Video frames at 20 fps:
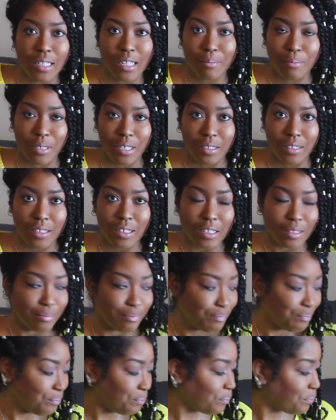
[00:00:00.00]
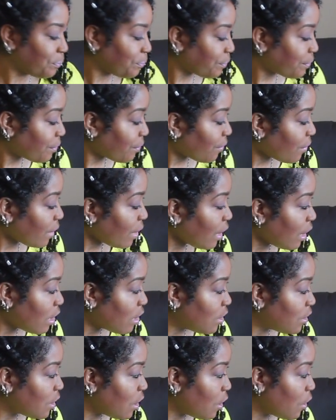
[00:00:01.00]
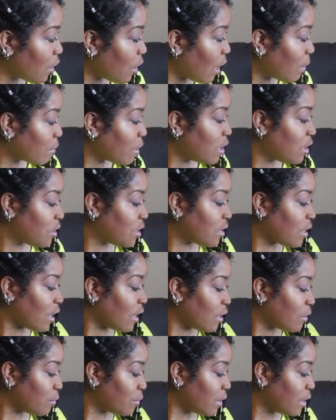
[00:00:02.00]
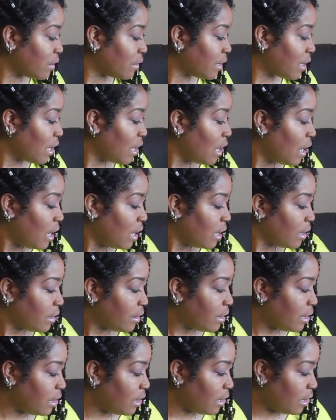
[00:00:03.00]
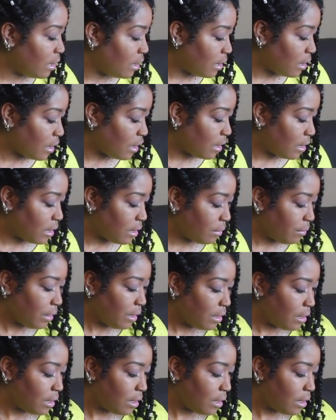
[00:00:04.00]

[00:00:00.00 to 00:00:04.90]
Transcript: that I picked up. So I'm going to start with the uh,